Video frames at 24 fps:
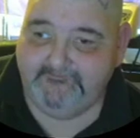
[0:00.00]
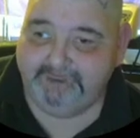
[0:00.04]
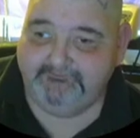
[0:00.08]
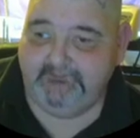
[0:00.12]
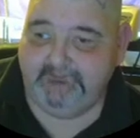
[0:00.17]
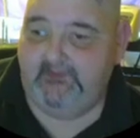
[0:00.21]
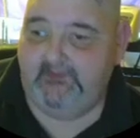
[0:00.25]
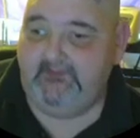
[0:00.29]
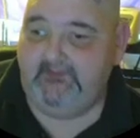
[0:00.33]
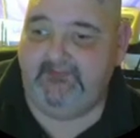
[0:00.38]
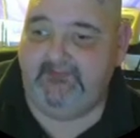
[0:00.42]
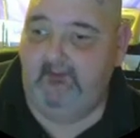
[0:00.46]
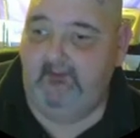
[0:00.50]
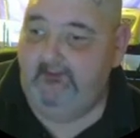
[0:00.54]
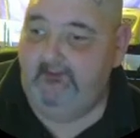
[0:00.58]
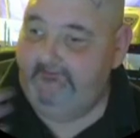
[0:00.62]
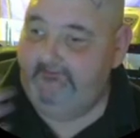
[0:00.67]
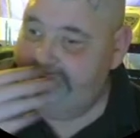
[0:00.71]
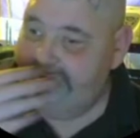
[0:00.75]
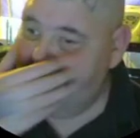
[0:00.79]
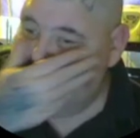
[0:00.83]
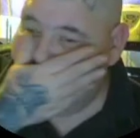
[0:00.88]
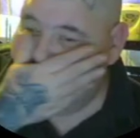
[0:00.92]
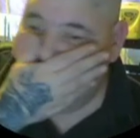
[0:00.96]
So,
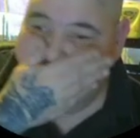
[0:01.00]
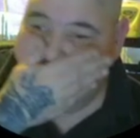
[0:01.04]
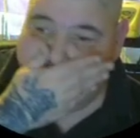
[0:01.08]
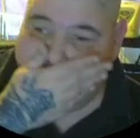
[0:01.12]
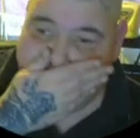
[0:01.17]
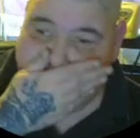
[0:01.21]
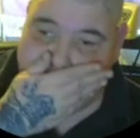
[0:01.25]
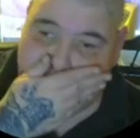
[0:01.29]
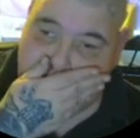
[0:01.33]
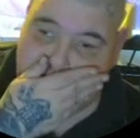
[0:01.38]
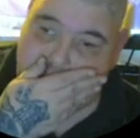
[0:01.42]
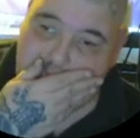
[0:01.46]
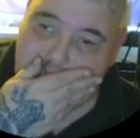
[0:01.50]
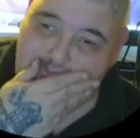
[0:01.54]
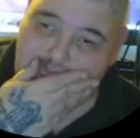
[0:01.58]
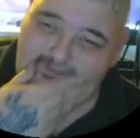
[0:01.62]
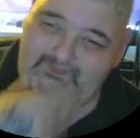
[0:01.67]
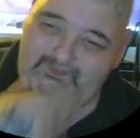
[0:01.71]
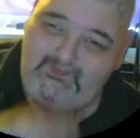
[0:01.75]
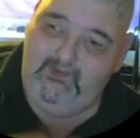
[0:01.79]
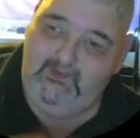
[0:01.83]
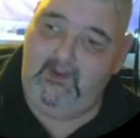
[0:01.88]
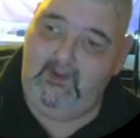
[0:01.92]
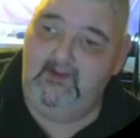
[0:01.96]

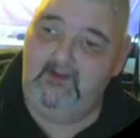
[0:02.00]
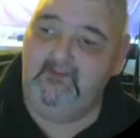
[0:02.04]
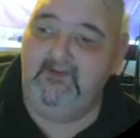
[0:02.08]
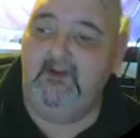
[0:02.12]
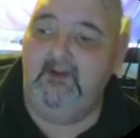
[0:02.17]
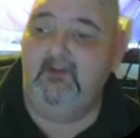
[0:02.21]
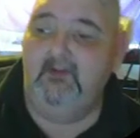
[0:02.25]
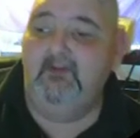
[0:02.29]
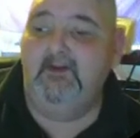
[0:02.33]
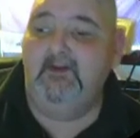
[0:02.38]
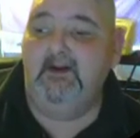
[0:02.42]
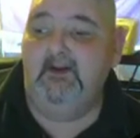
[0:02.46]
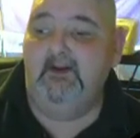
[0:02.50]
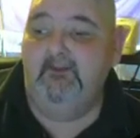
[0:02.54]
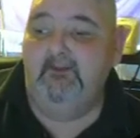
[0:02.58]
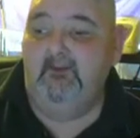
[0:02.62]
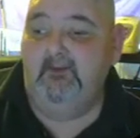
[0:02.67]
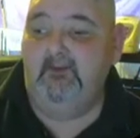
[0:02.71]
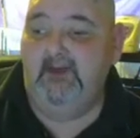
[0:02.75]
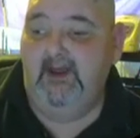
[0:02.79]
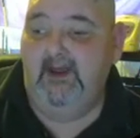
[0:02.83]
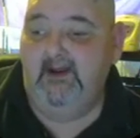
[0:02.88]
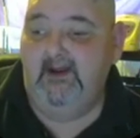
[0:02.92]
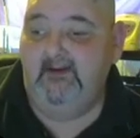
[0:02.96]
the only thing I don't
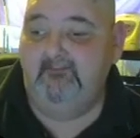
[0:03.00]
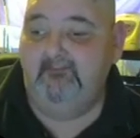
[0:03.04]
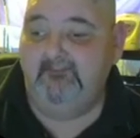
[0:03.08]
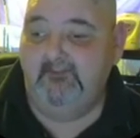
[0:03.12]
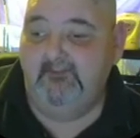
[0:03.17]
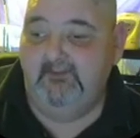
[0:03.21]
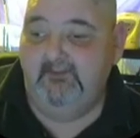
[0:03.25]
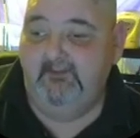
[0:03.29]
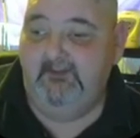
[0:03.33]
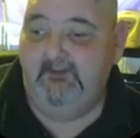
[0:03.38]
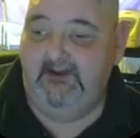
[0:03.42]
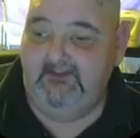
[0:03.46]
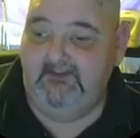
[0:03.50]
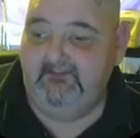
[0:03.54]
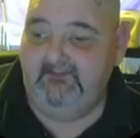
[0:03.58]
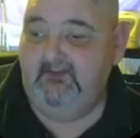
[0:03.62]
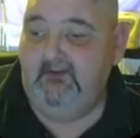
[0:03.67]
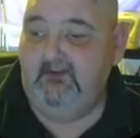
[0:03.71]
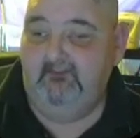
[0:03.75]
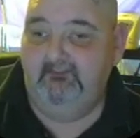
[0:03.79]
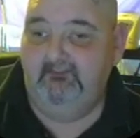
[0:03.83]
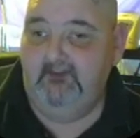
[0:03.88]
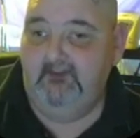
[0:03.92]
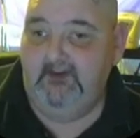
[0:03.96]
have for the pasta
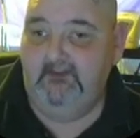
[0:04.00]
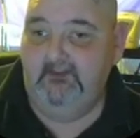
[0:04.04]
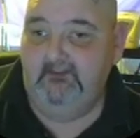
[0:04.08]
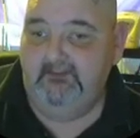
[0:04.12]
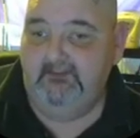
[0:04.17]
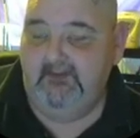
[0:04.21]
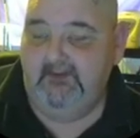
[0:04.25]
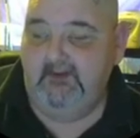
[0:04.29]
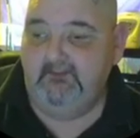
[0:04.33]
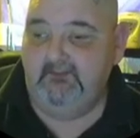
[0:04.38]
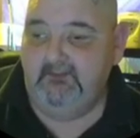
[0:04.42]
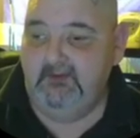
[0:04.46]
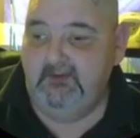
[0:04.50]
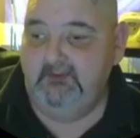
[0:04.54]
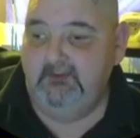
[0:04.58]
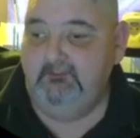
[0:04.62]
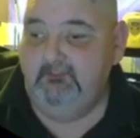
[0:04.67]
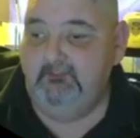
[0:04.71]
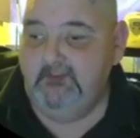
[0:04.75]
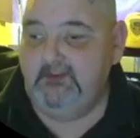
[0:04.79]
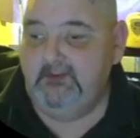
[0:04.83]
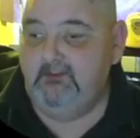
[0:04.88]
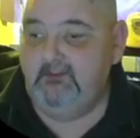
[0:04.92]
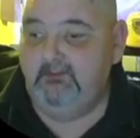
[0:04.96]
Alfredo is actually
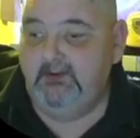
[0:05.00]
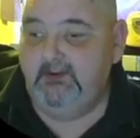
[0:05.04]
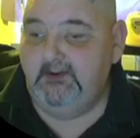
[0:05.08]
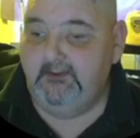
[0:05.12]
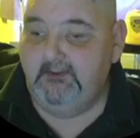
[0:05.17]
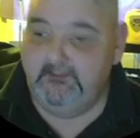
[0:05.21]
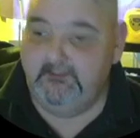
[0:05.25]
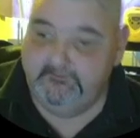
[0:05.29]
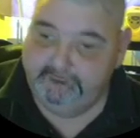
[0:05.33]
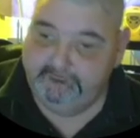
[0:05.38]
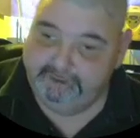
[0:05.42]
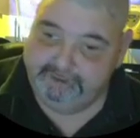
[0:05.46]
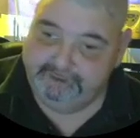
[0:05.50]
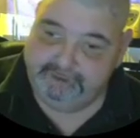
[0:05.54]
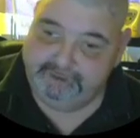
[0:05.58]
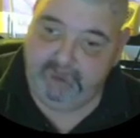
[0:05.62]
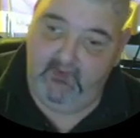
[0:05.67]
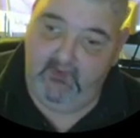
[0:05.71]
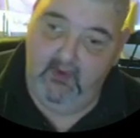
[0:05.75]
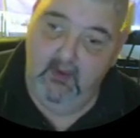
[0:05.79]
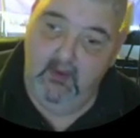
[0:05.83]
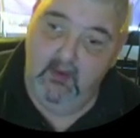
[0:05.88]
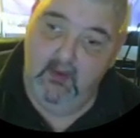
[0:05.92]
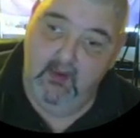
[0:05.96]
real butter.
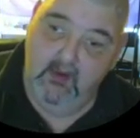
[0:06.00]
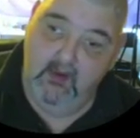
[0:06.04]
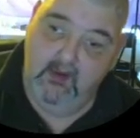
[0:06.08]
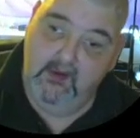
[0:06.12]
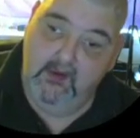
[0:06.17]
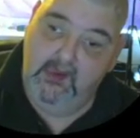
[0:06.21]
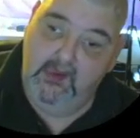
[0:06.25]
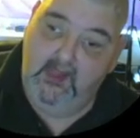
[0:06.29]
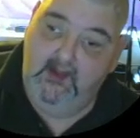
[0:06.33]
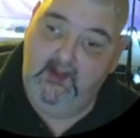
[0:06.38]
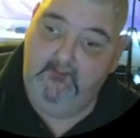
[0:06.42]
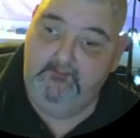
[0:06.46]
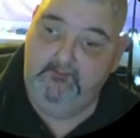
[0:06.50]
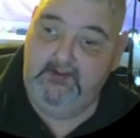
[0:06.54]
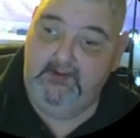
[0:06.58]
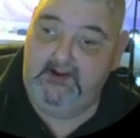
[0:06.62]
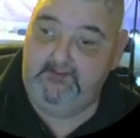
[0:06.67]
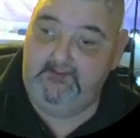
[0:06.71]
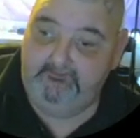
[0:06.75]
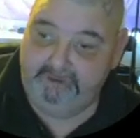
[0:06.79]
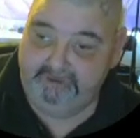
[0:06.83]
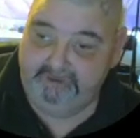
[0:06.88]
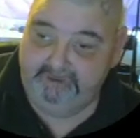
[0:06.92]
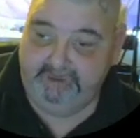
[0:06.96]
But,
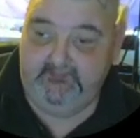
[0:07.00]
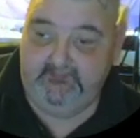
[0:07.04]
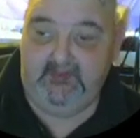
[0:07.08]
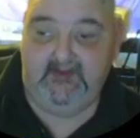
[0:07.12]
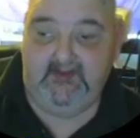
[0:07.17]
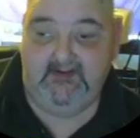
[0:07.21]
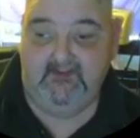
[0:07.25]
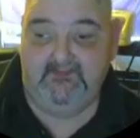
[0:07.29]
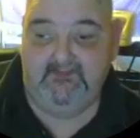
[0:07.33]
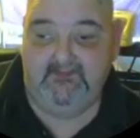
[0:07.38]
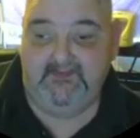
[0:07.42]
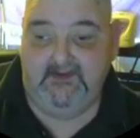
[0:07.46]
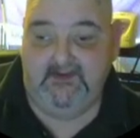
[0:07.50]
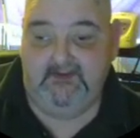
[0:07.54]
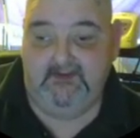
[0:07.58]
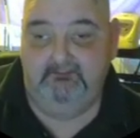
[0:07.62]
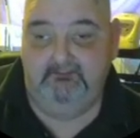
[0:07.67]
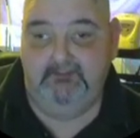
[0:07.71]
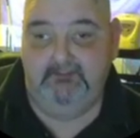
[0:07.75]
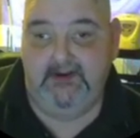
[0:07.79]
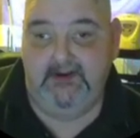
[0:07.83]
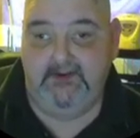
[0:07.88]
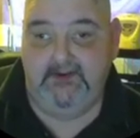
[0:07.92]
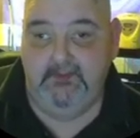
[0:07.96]
like I said,
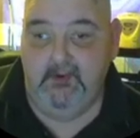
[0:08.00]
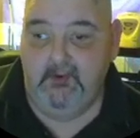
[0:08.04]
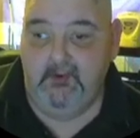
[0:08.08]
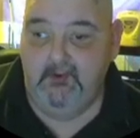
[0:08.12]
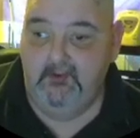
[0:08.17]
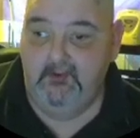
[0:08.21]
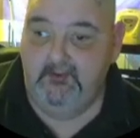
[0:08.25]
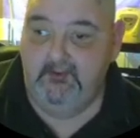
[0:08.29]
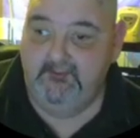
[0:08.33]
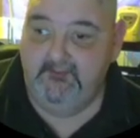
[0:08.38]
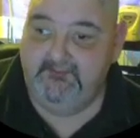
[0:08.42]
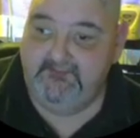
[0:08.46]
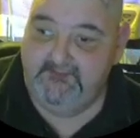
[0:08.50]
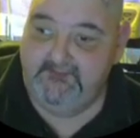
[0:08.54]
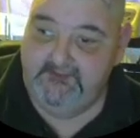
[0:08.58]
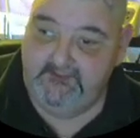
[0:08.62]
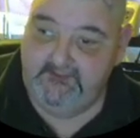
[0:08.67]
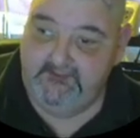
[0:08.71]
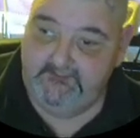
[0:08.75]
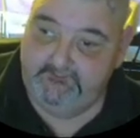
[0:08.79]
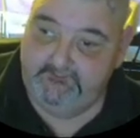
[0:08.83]
big bottle or steel.